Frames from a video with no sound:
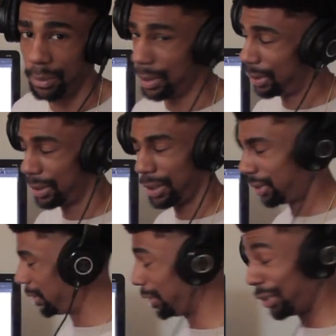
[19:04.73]
That's it.
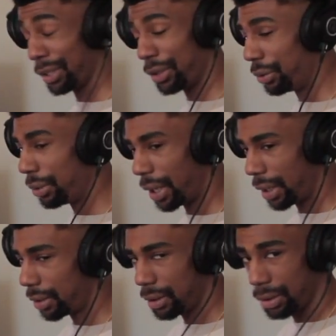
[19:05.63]
Literally, you do that,
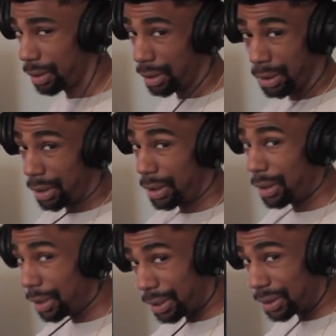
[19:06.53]

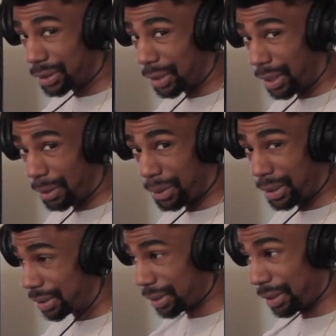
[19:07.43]
nothing's going to happen.
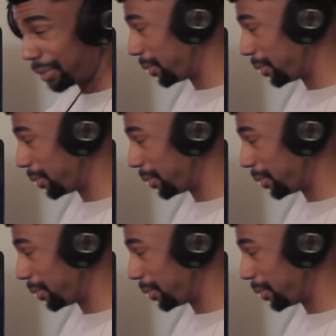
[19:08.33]
That's it.